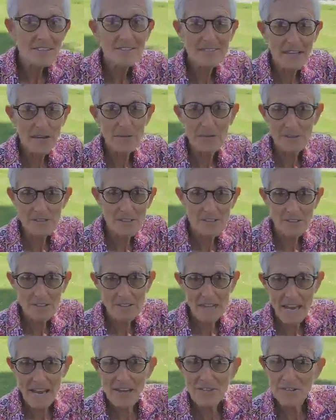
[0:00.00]
They were just
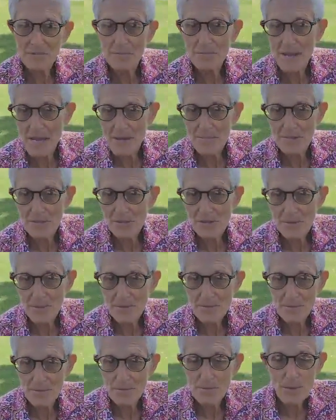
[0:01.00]
little eggs and babies
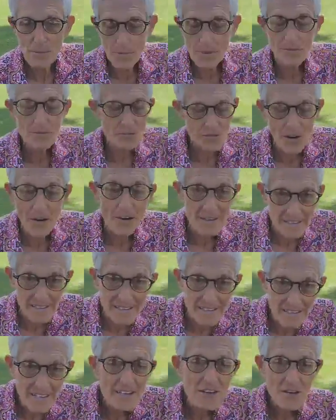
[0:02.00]
when we
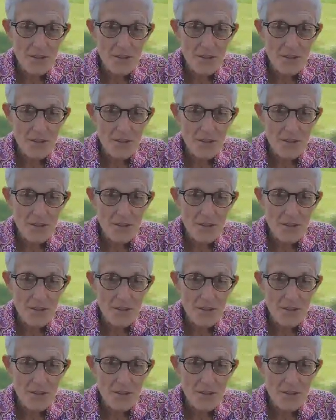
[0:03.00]
started.